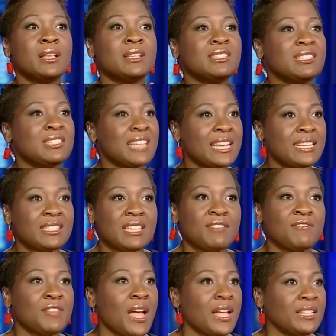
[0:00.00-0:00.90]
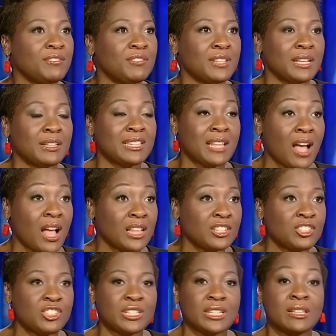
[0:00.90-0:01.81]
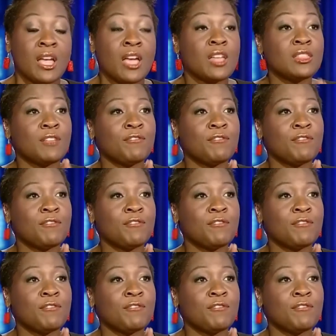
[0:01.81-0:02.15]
States have not even acknowledged it.